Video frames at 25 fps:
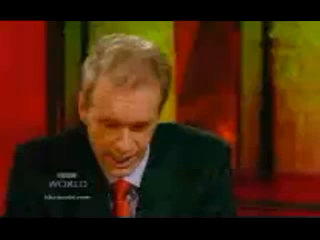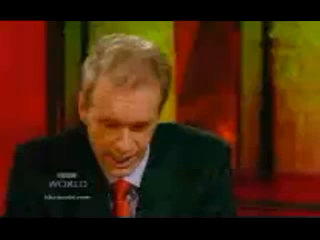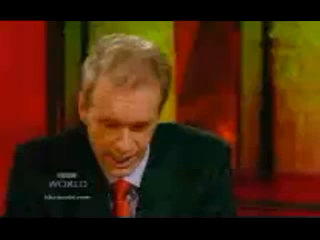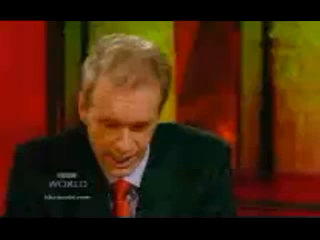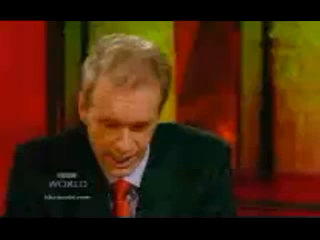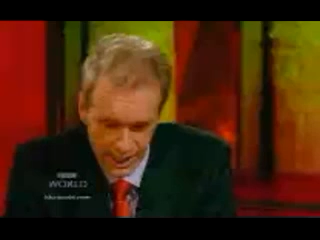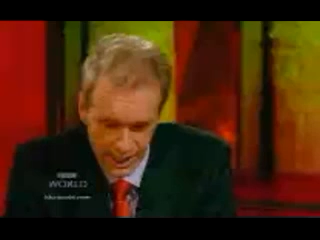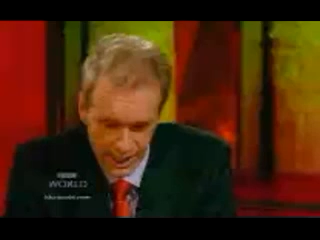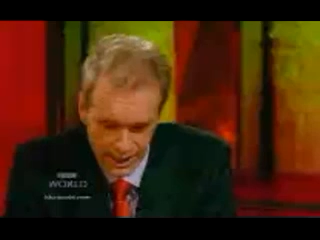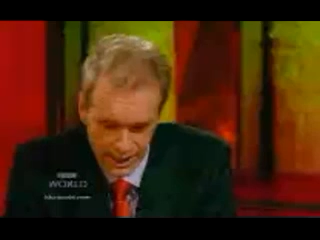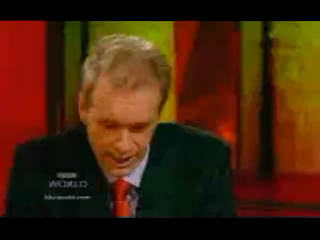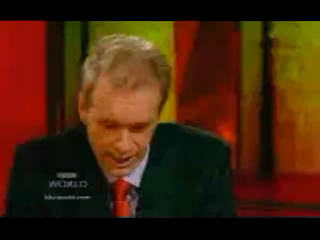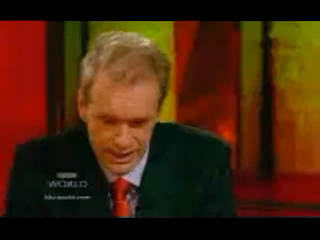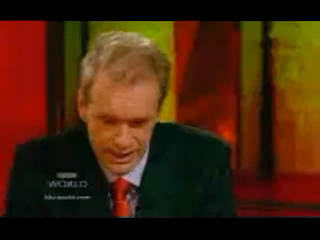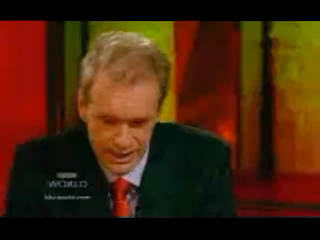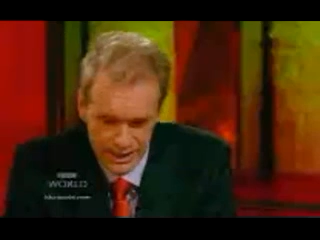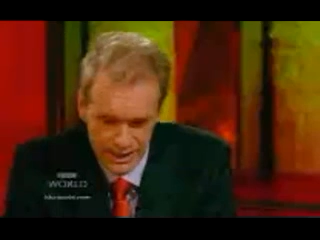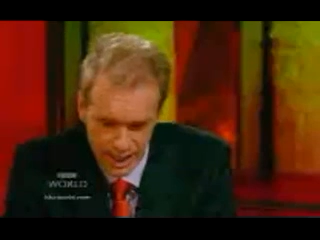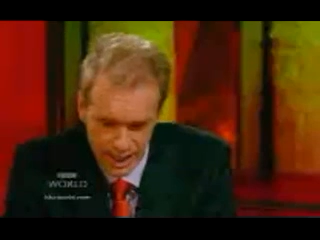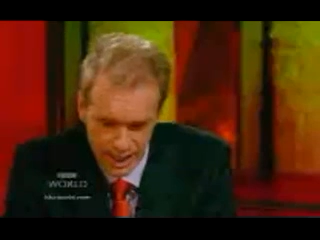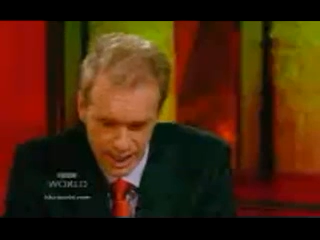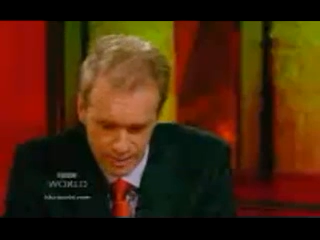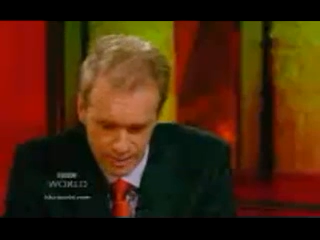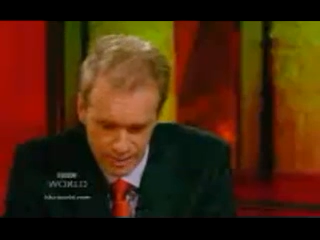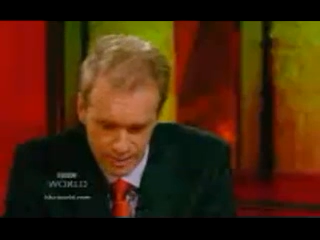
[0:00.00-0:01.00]
I just wonder
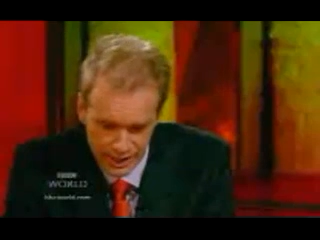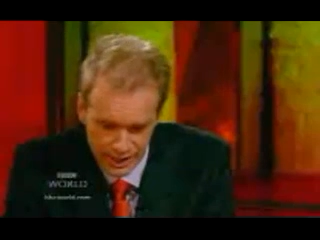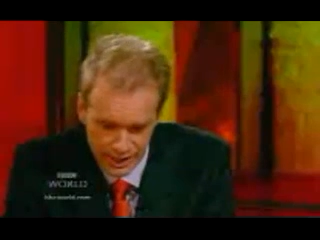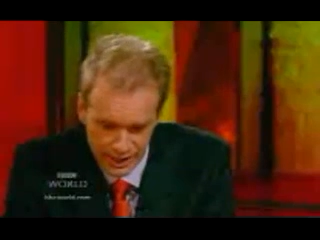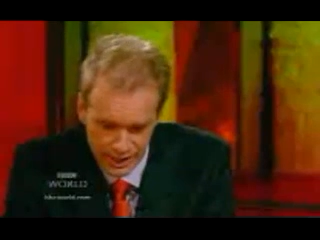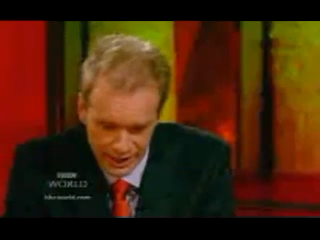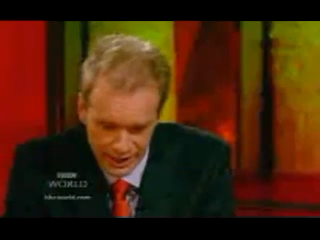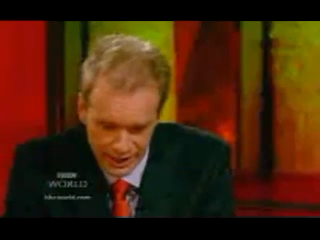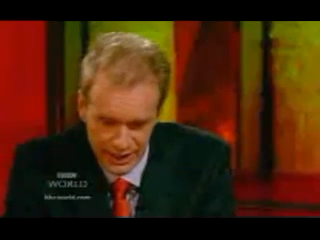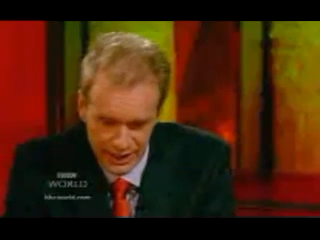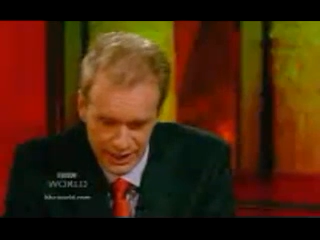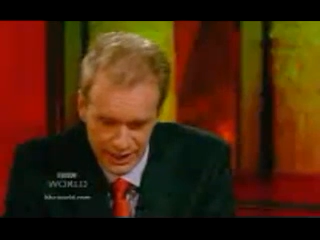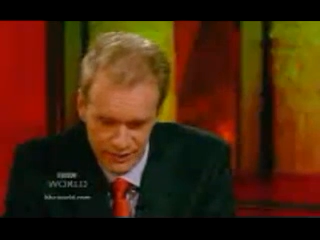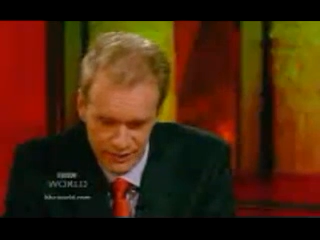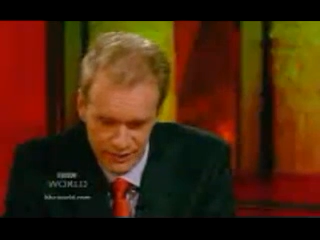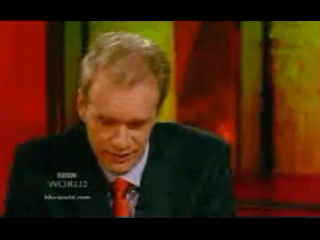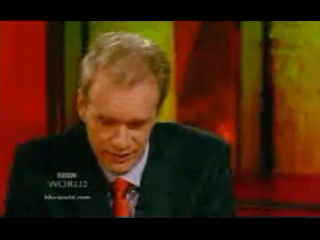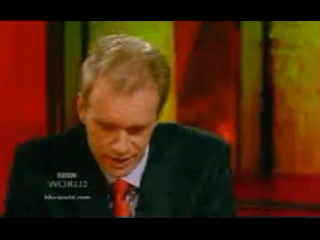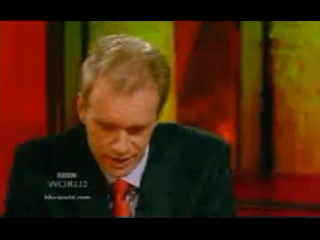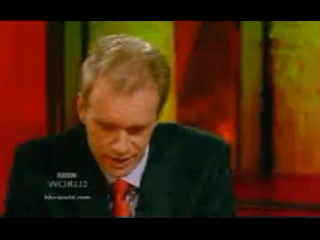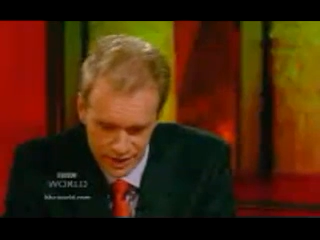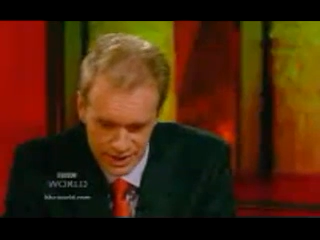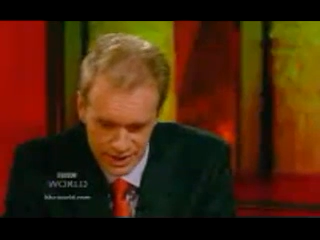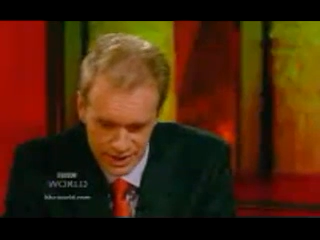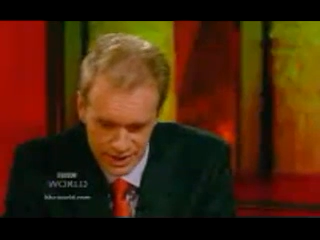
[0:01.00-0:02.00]
why you won't
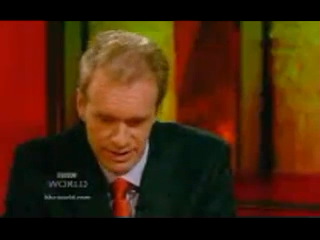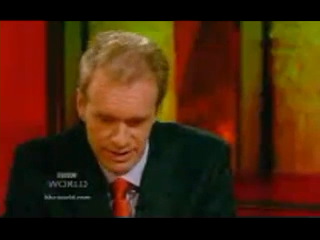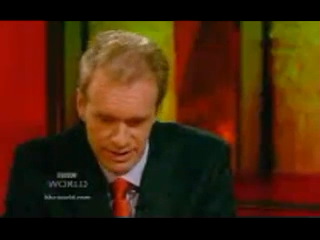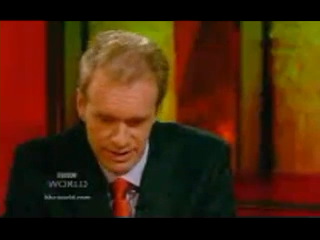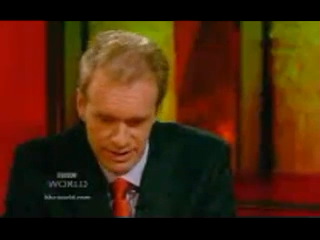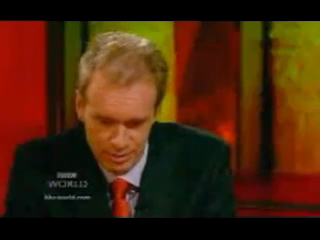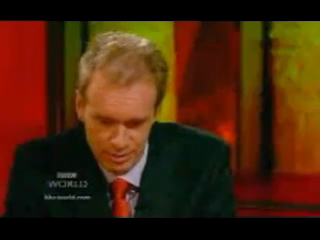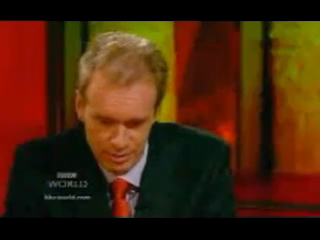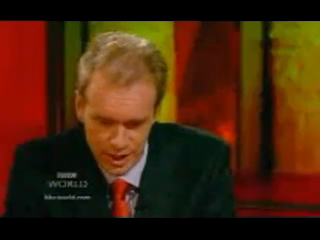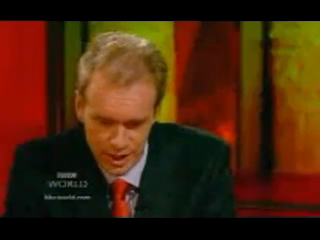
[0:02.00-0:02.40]
condemn it when your